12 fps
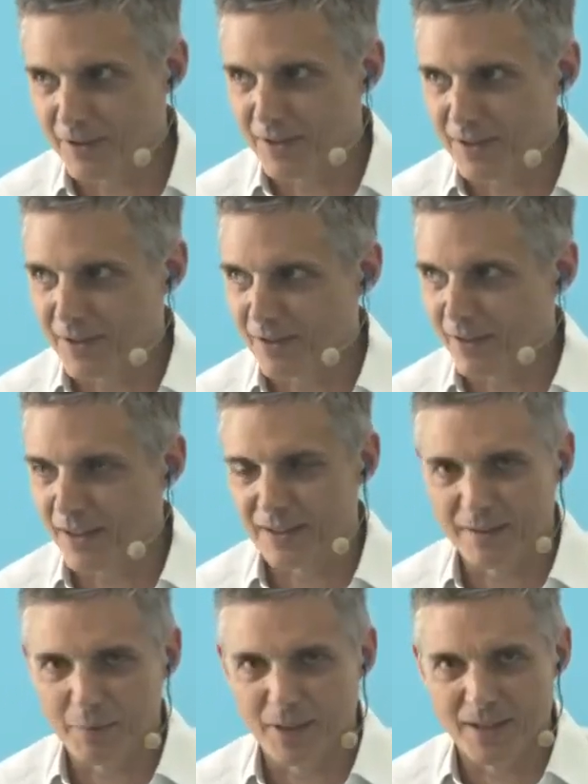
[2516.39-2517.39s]
this event.
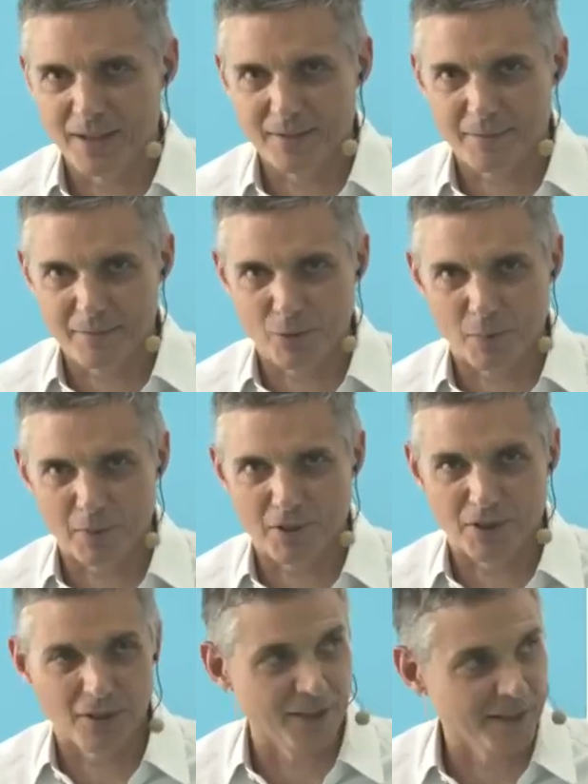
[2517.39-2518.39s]
Please drop us
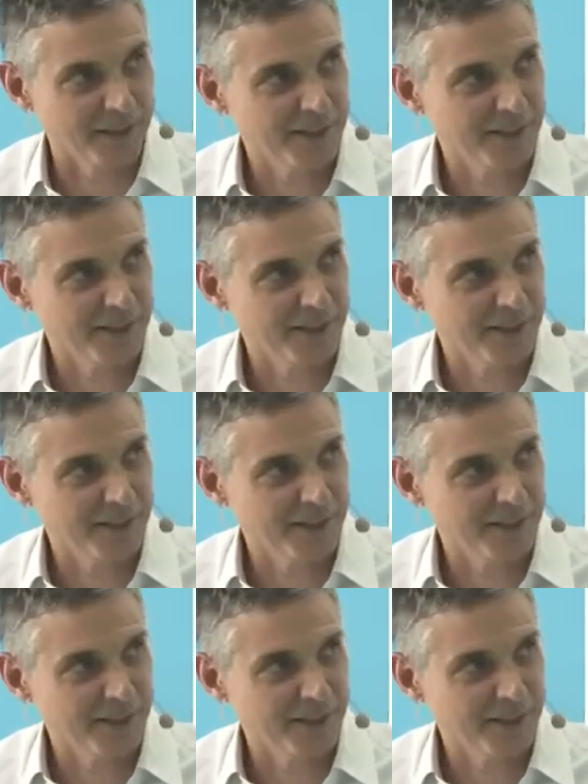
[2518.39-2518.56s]
a line.